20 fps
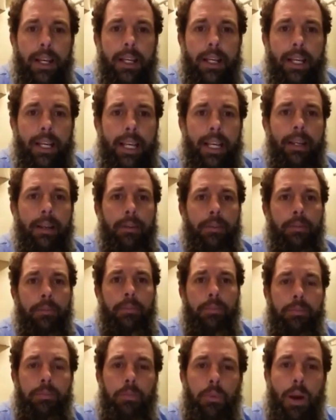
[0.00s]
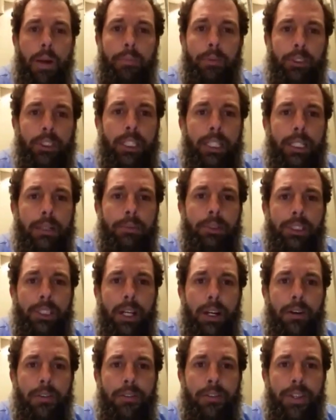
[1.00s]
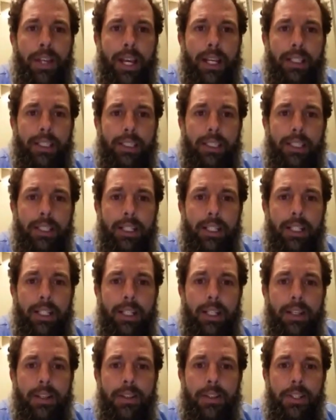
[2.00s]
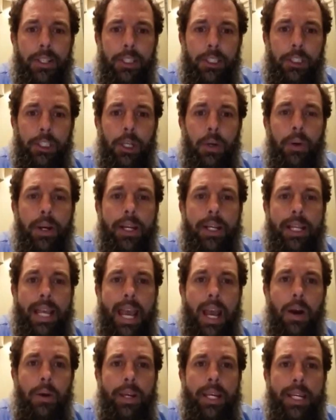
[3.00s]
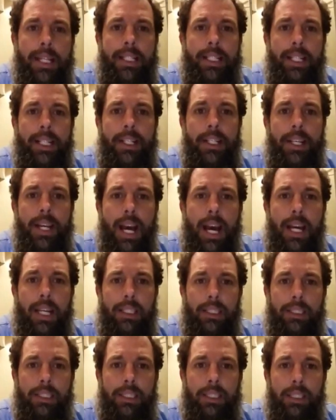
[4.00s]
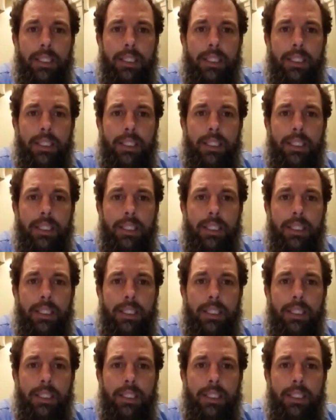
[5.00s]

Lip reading: he represented himself that showing how he did not